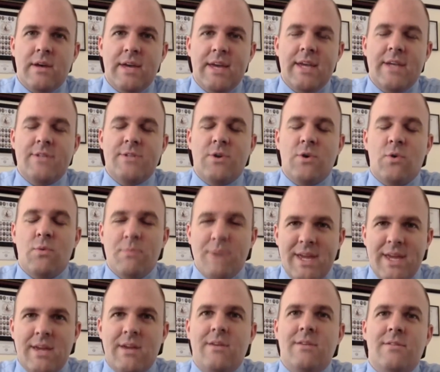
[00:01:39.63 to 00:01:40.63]
He had told
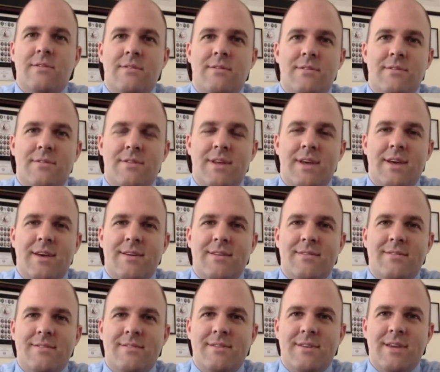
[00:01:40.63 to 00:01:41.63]
me that
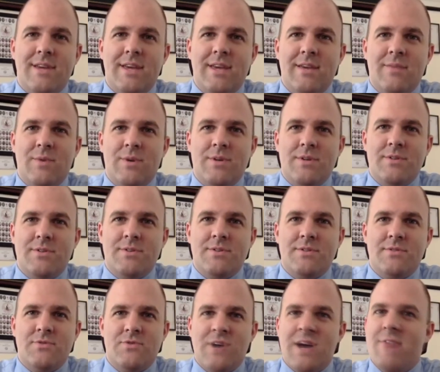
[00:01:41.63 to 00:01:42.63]
he
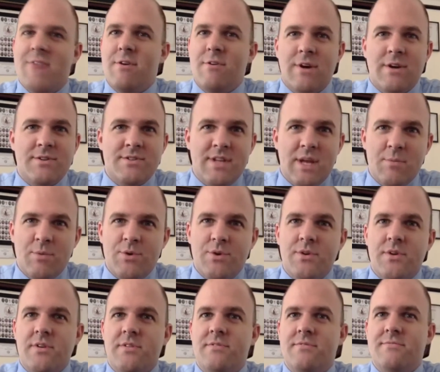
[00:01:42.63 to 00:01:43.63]
was driving around his
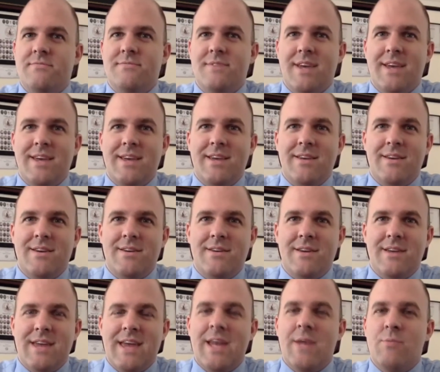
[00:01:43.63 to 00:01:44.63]
neighborhood.
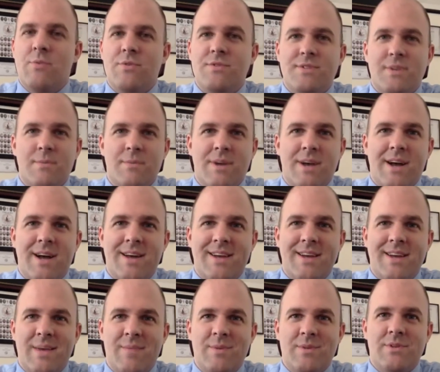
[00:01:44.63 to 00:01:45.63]
An animal of some kind
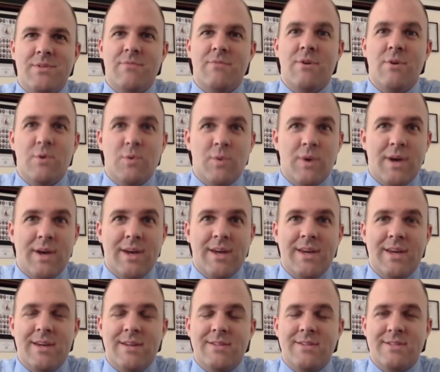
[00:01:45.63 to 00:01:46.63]
came into the roadway.
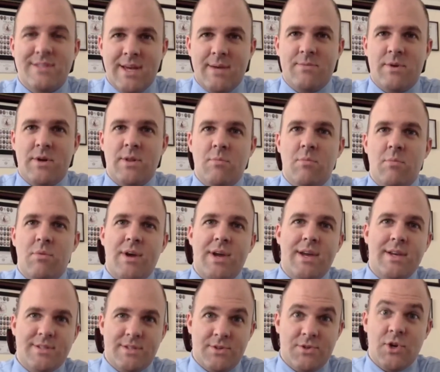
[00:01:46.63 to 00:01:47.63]
He had slammed on the
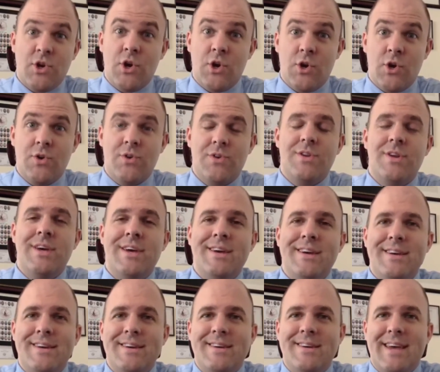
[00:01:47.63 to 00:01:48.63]
brakes and turned,
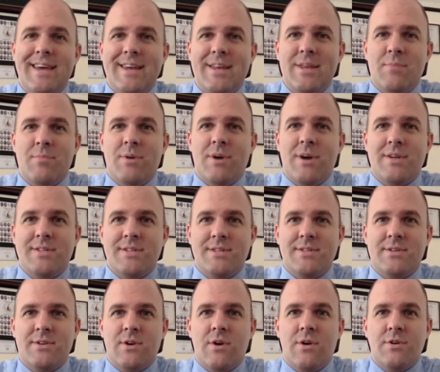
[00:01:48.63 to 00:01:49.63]
and in the process,
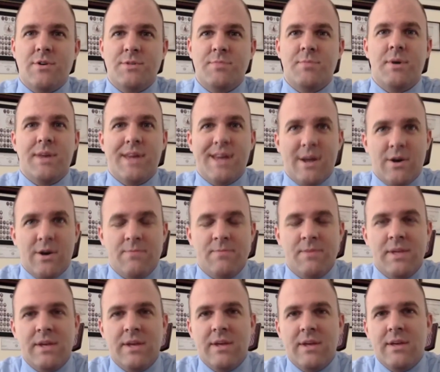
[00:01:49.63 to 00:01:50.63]
the car spun out.